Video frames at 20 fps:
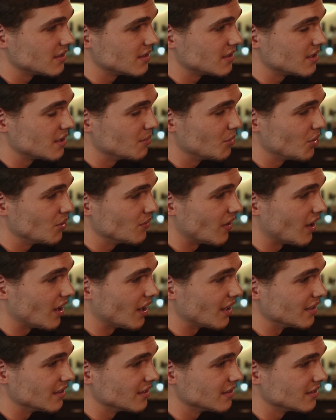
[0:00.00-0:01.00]
to move
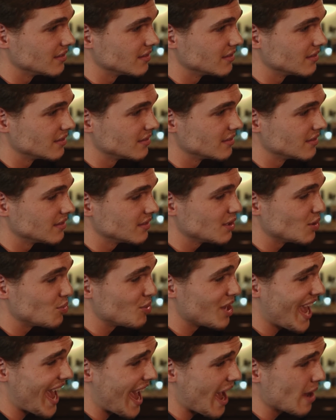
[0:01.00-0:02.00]
on, to
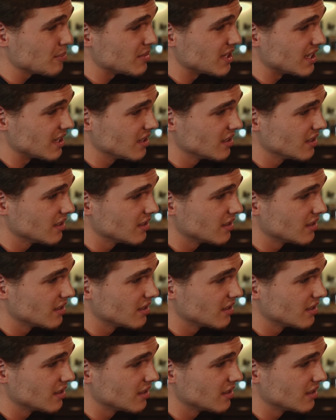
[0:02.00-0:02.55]
be happy?